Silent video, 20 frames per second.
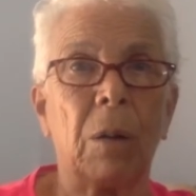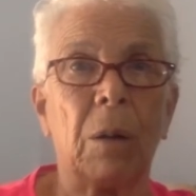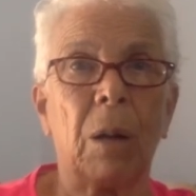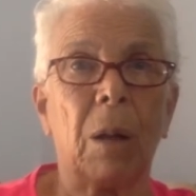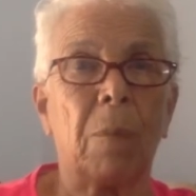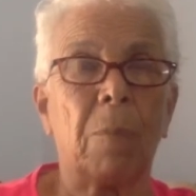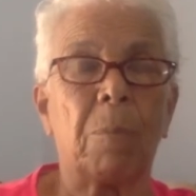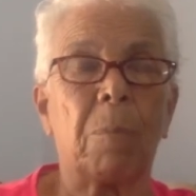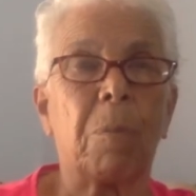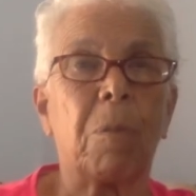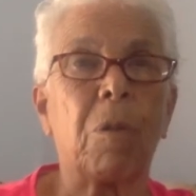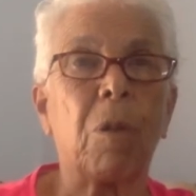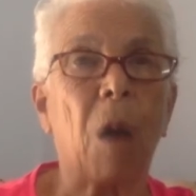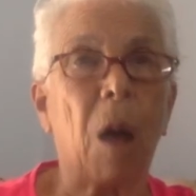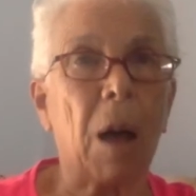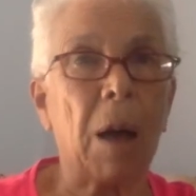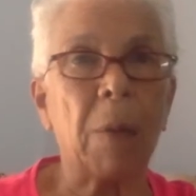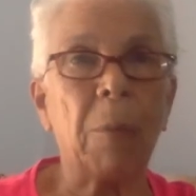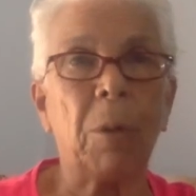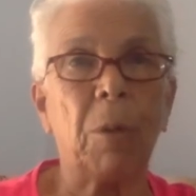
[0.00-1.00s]
a
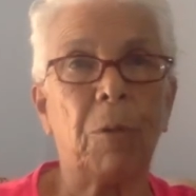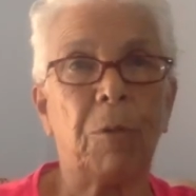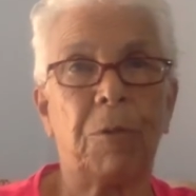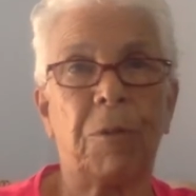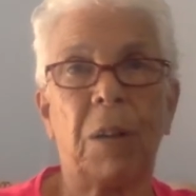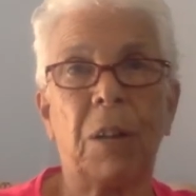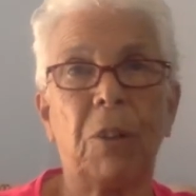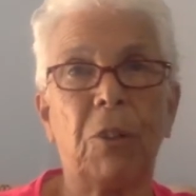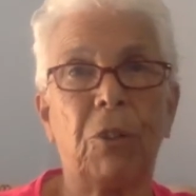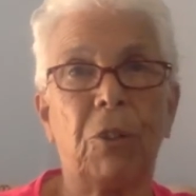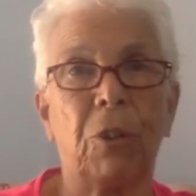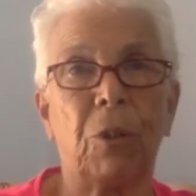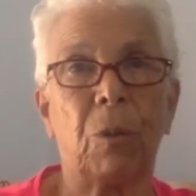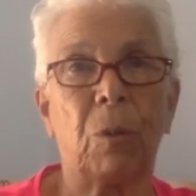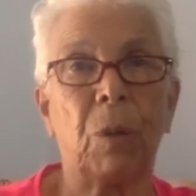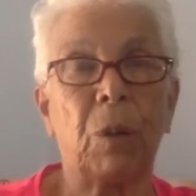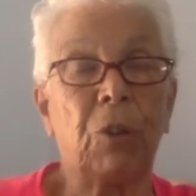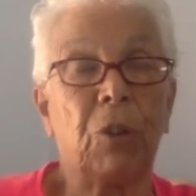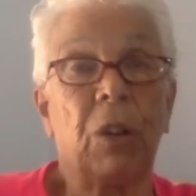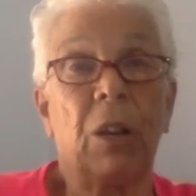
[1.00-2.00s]
primal function,
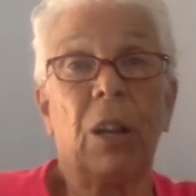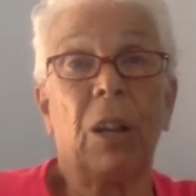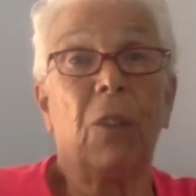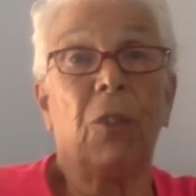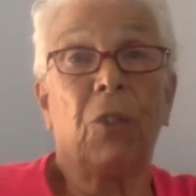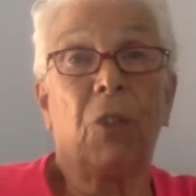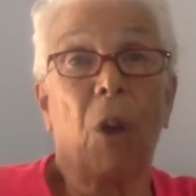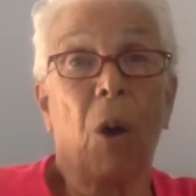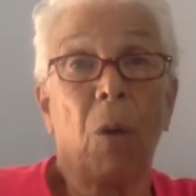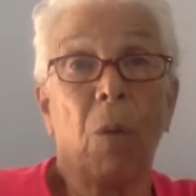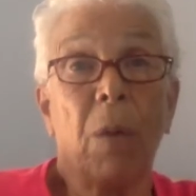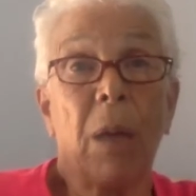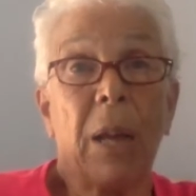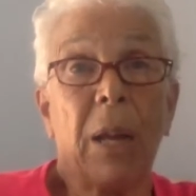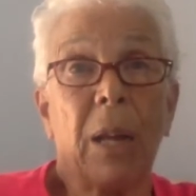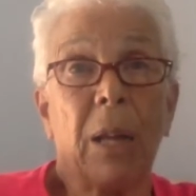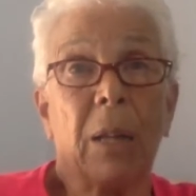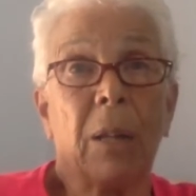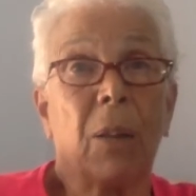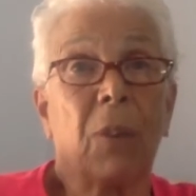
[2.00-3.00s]
which it is
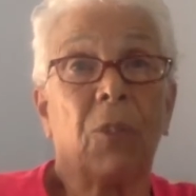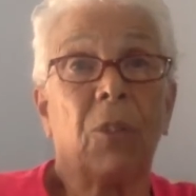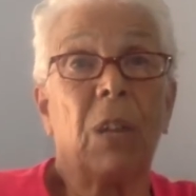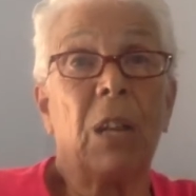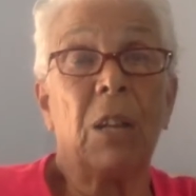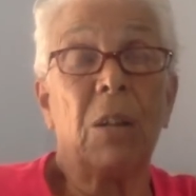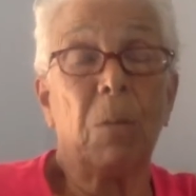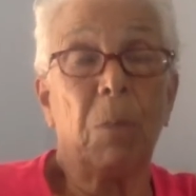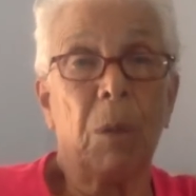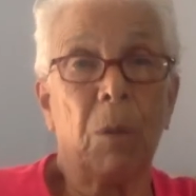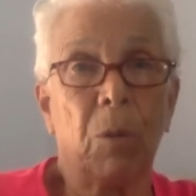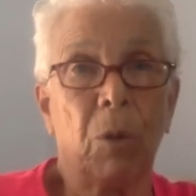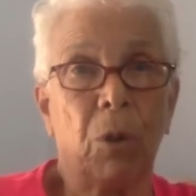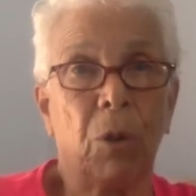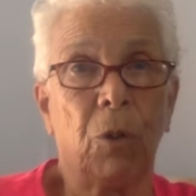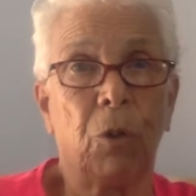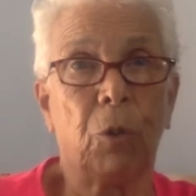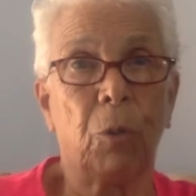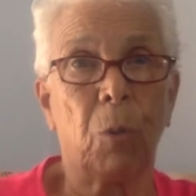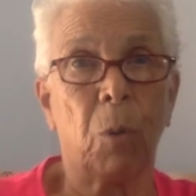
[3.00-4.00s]
already, it doesn't need to be
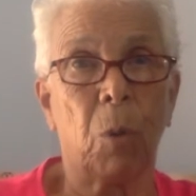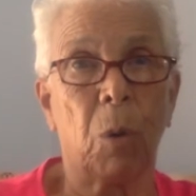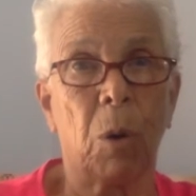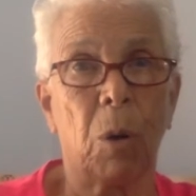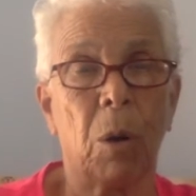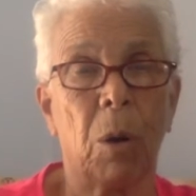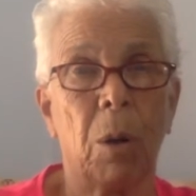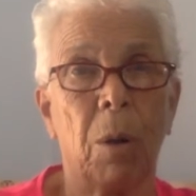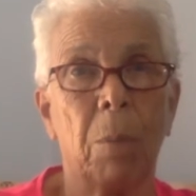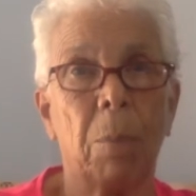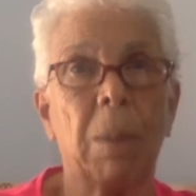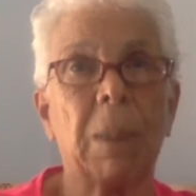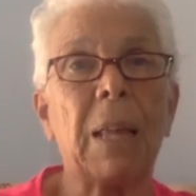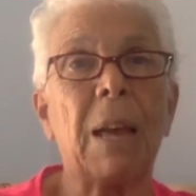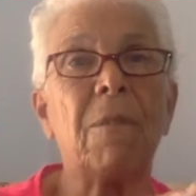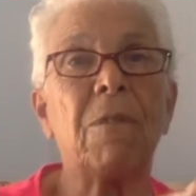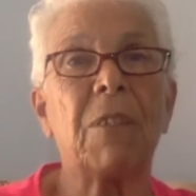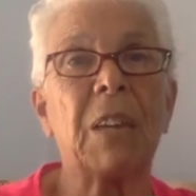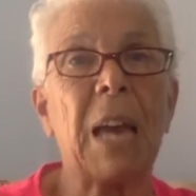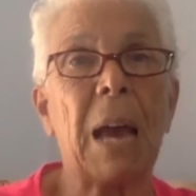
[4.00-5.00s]
reduced more, but
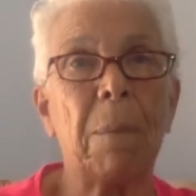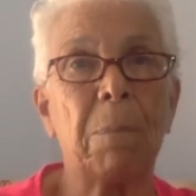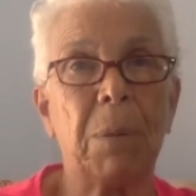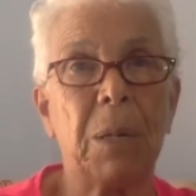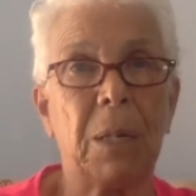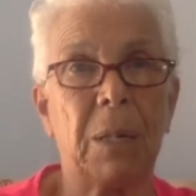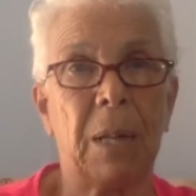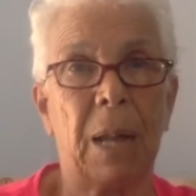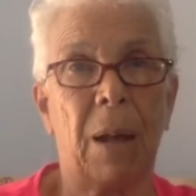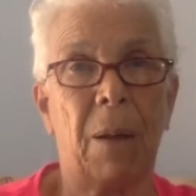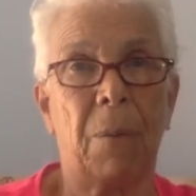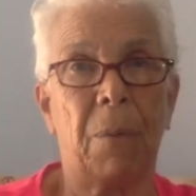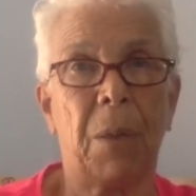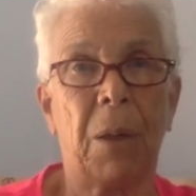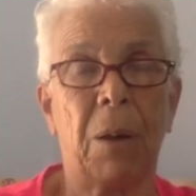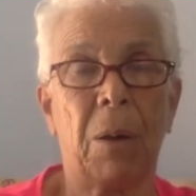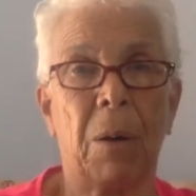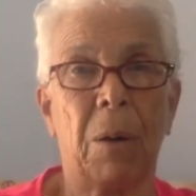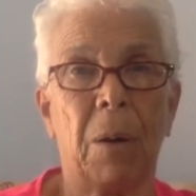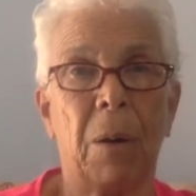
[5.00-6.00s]
they've kept it down
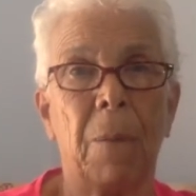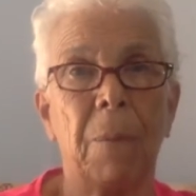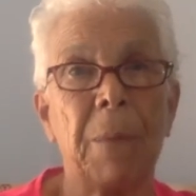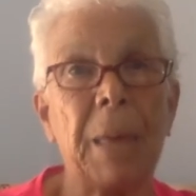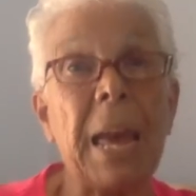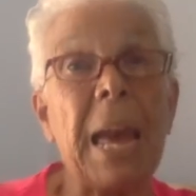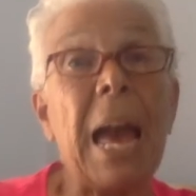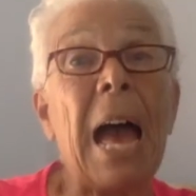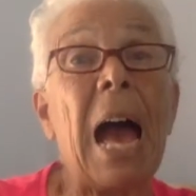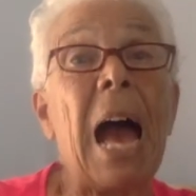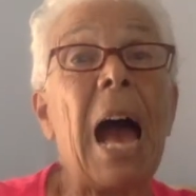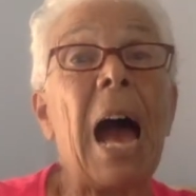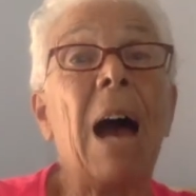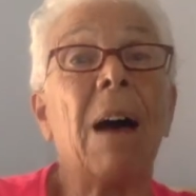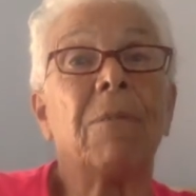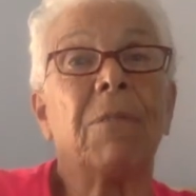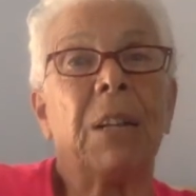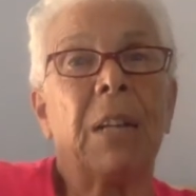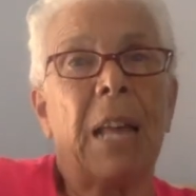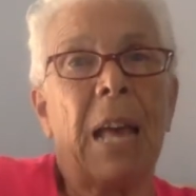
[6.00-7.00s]
there. They
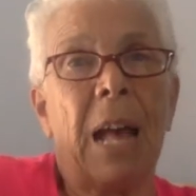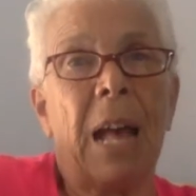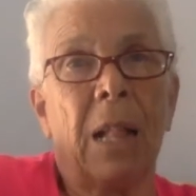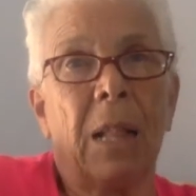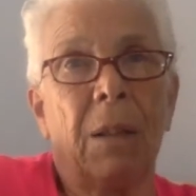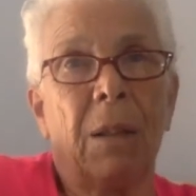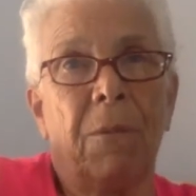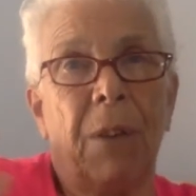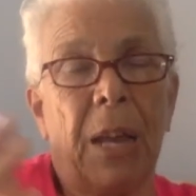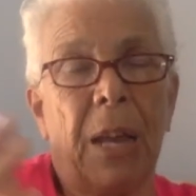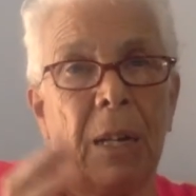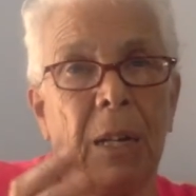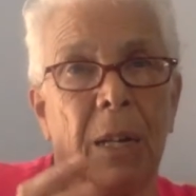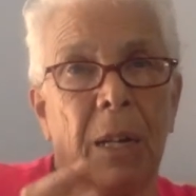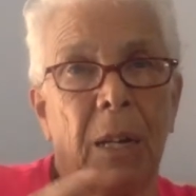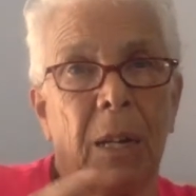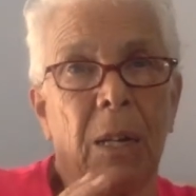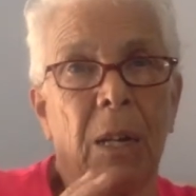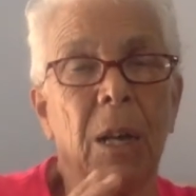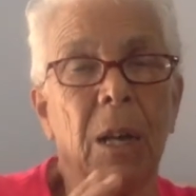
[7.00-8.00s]
haven't elevated
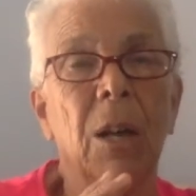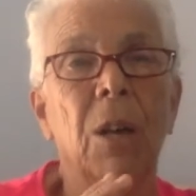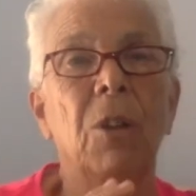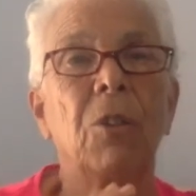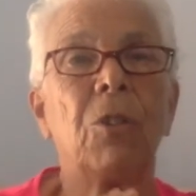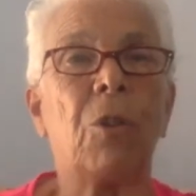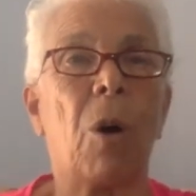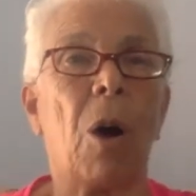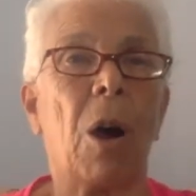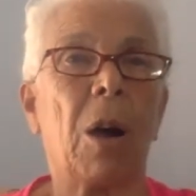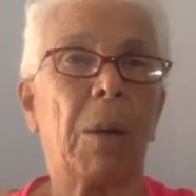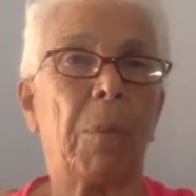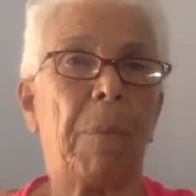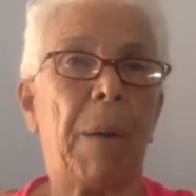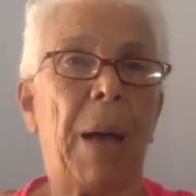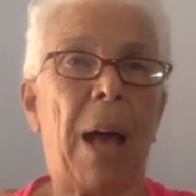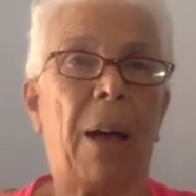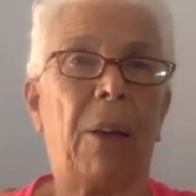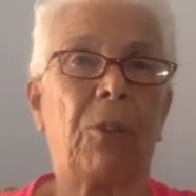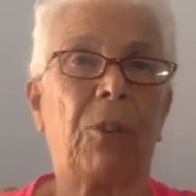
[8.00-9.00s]
it to our
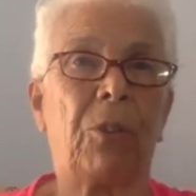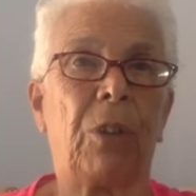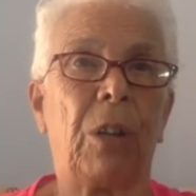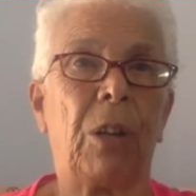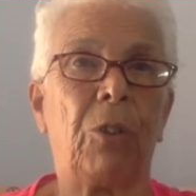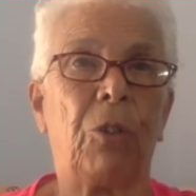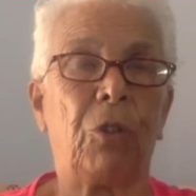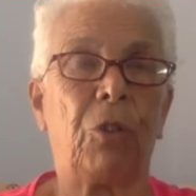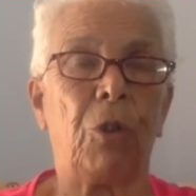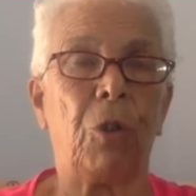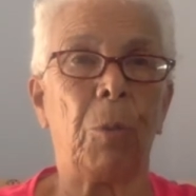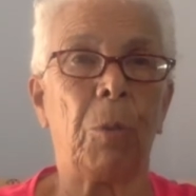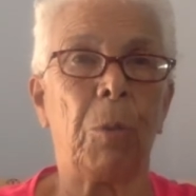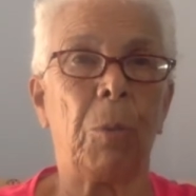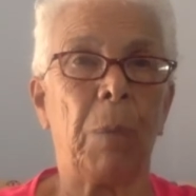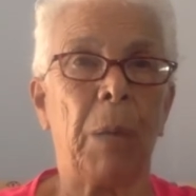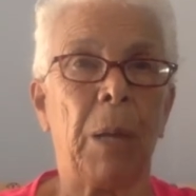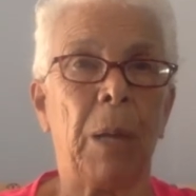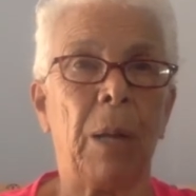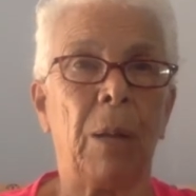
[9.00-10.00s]
capacity as human
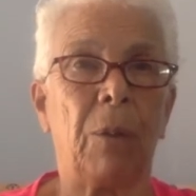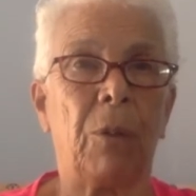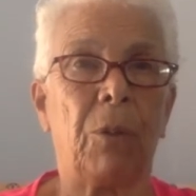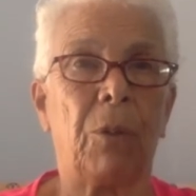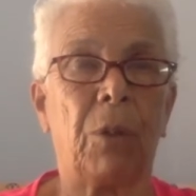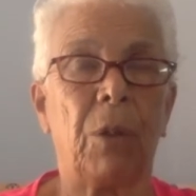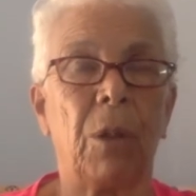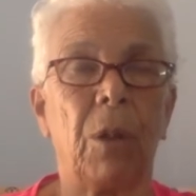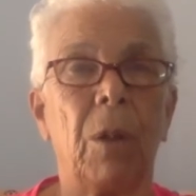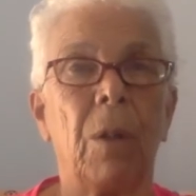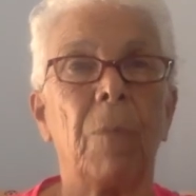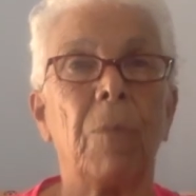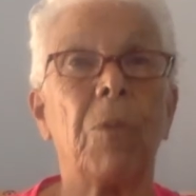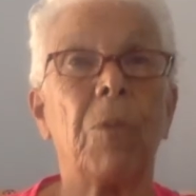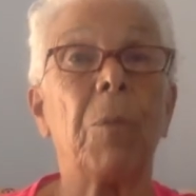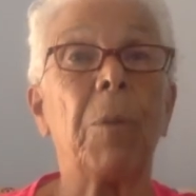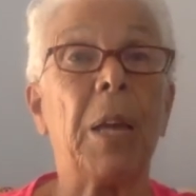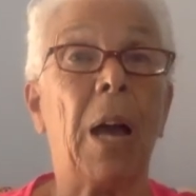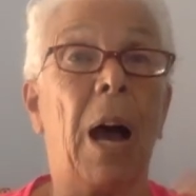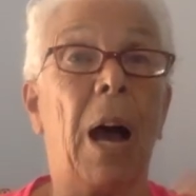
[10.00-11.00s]
beings
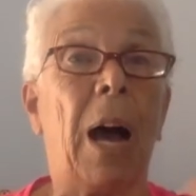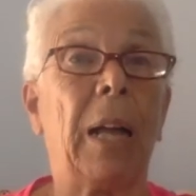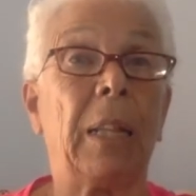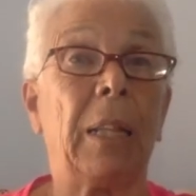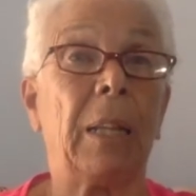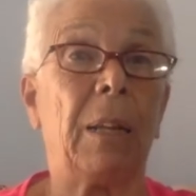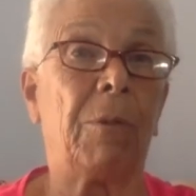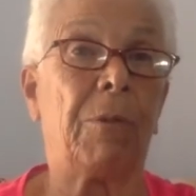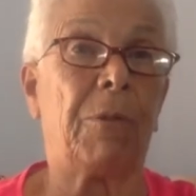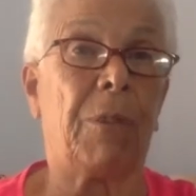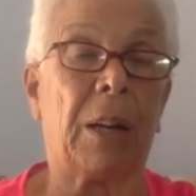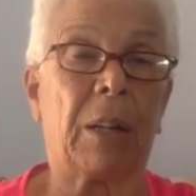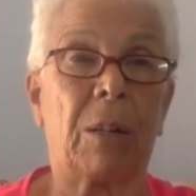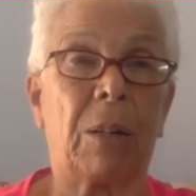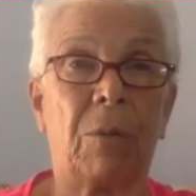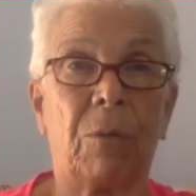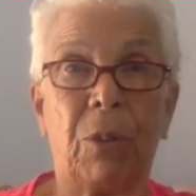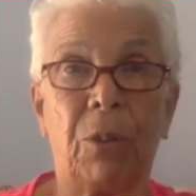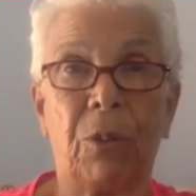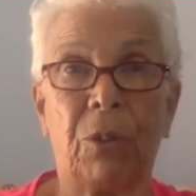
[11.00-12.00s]
to be highly
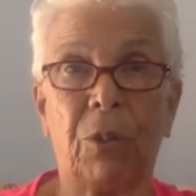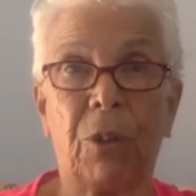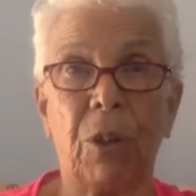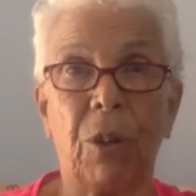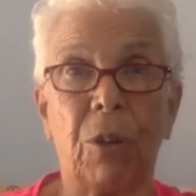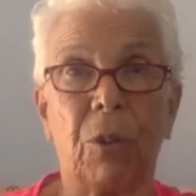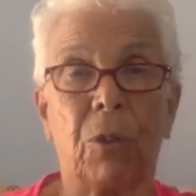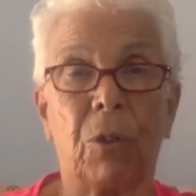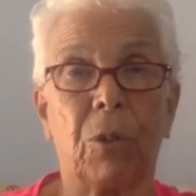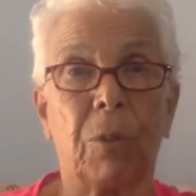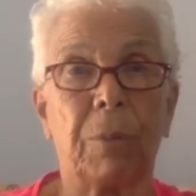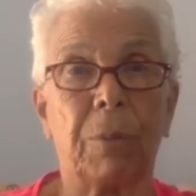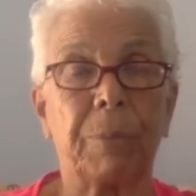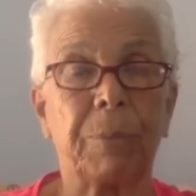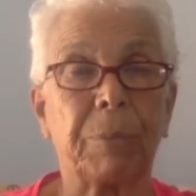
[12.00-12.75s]
effective in skills.